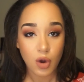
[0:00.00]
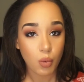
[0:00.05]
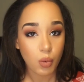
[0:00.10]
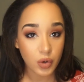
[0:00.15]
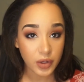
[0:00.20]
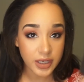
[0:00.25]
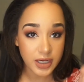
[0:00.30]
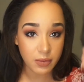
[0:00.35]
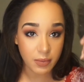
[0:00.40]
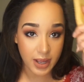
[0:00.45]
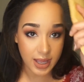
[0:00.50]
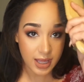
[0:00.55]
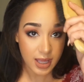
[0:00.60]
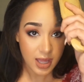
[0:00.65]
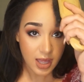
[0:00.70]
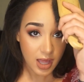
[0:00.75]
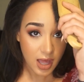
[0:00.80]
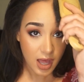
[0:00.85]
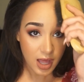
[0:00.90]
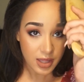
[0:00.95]
Well, anyway,
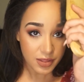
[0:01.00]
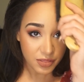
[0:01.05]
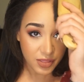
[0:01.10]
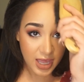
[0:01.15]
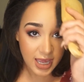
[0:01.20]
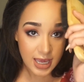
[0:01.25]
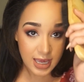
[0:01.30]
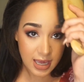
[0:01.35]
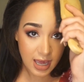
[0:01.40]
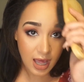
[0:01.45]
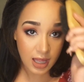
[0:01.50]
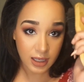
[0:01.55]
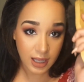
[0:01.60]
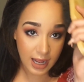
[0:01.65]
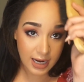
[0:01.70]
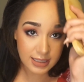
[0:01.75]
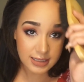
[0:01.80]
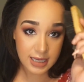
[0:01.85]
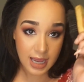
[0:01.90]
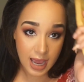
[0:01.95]
they a
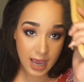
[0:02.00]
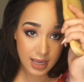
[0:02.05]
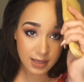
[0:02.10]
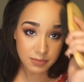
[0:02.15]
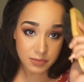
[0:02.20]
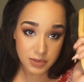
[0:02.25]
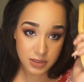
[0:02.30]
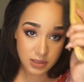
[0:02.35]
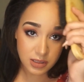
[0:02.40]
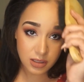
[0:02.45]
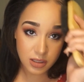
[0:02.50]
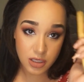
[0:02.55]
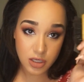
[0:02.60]
lot of times